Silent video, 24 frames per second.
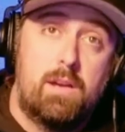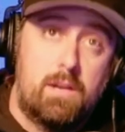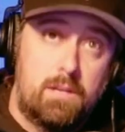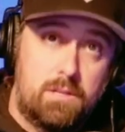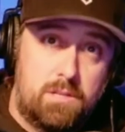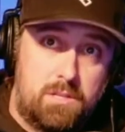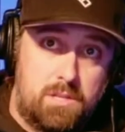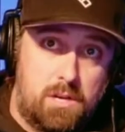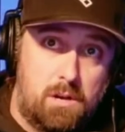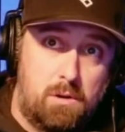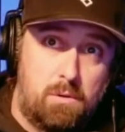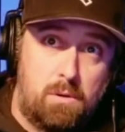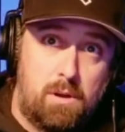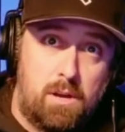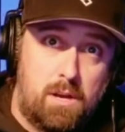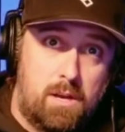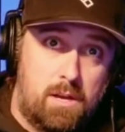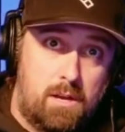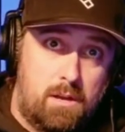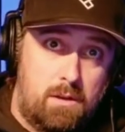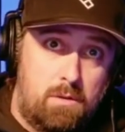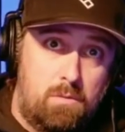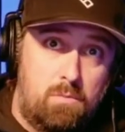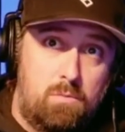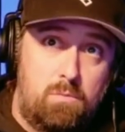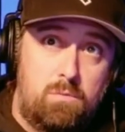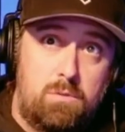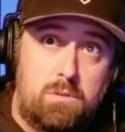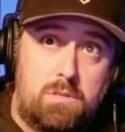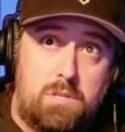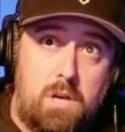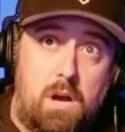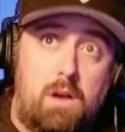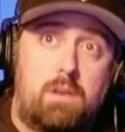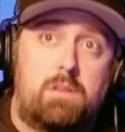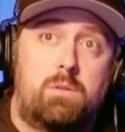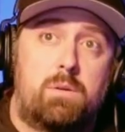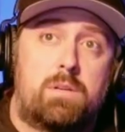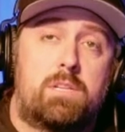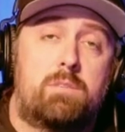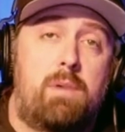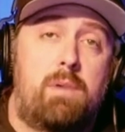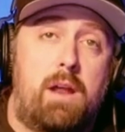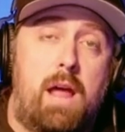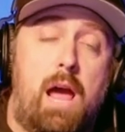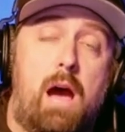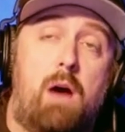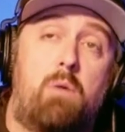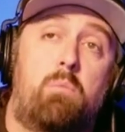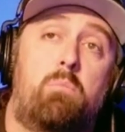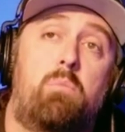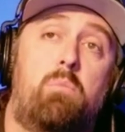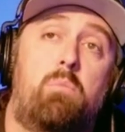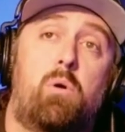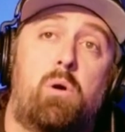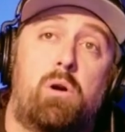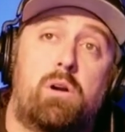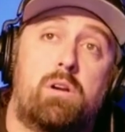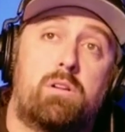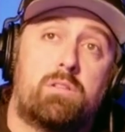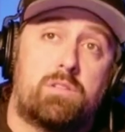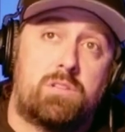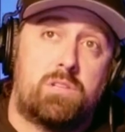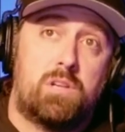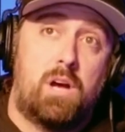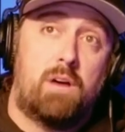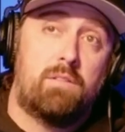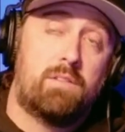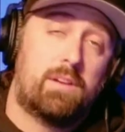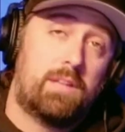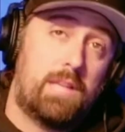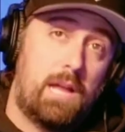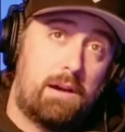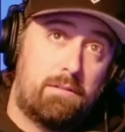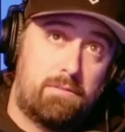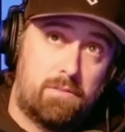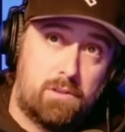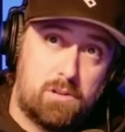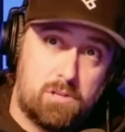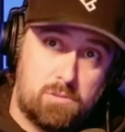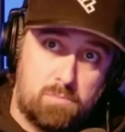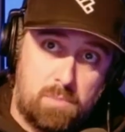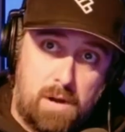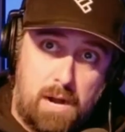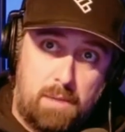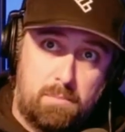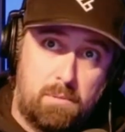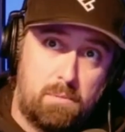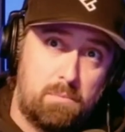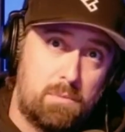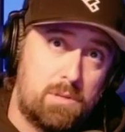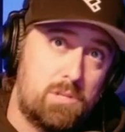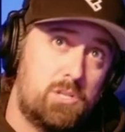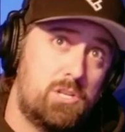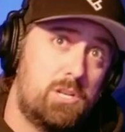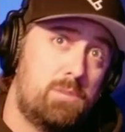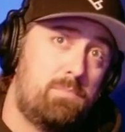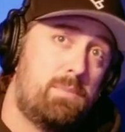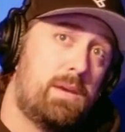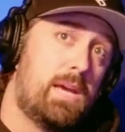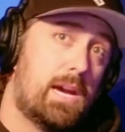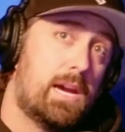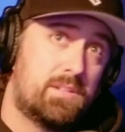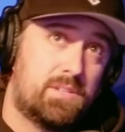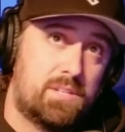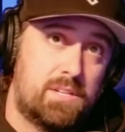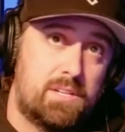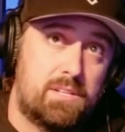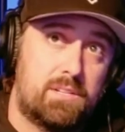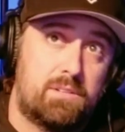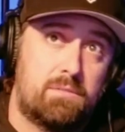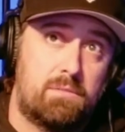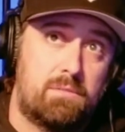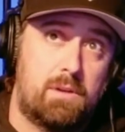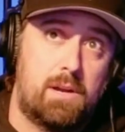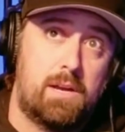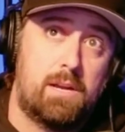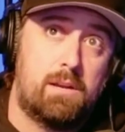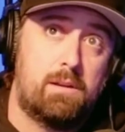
So talk to us about how important solving that first problem with GPS is, right?